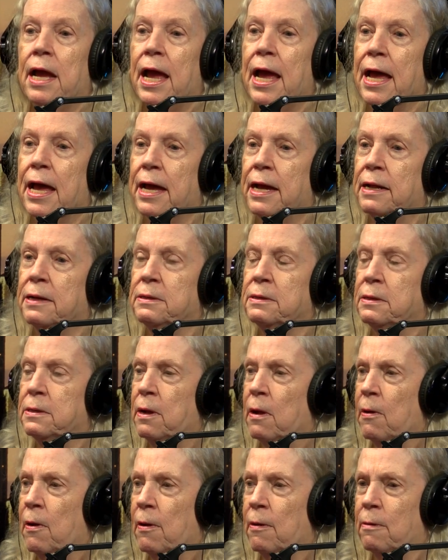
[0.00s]

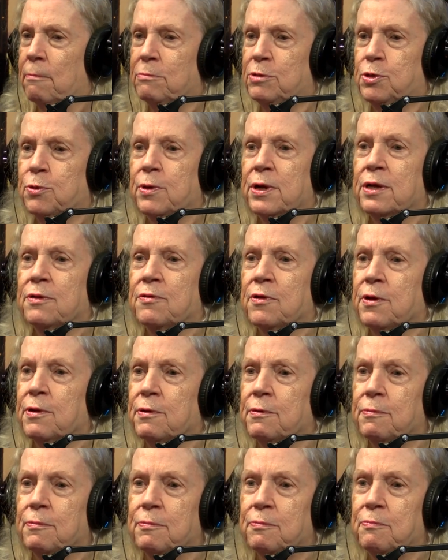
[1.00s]
and um, doing
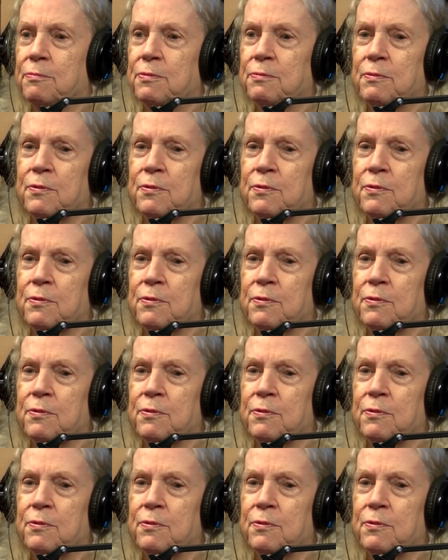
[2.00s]
the